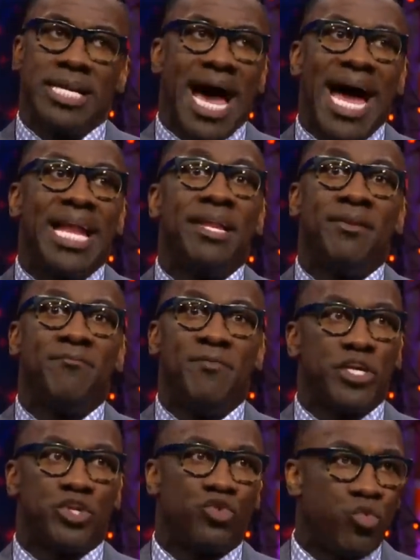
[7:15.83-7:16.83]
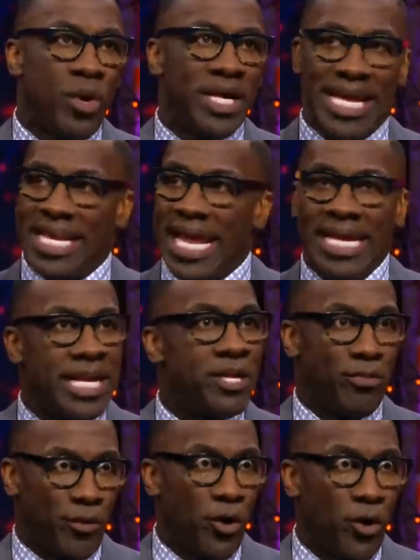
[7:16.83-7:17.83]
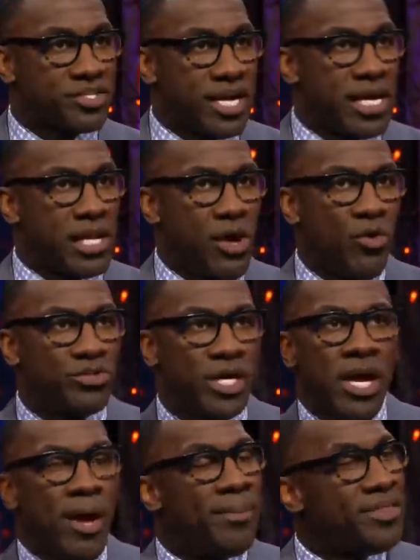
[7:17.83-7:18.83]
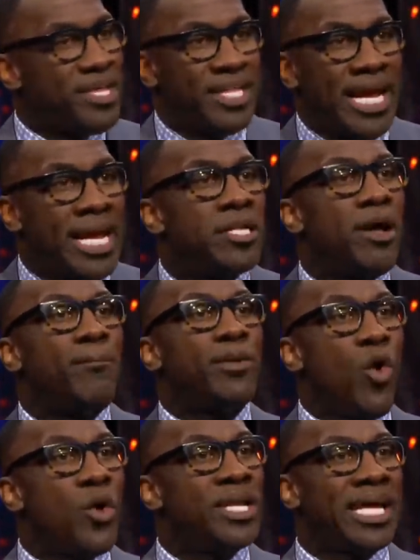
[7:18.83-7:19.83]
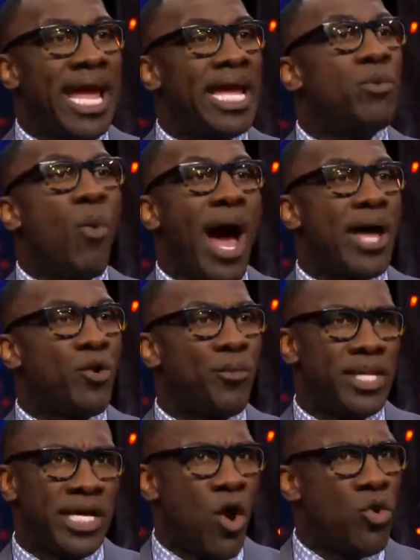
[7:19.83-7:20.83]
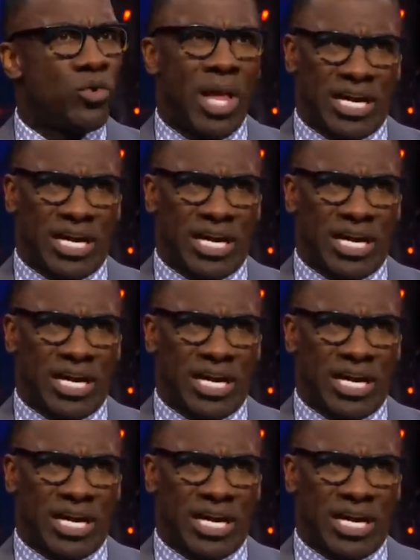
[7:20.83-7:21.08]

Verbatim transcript: Now, I didn't envision 20 and 8 and the th- going to stay close, but then they end up blowing the game wide open. They go on mm.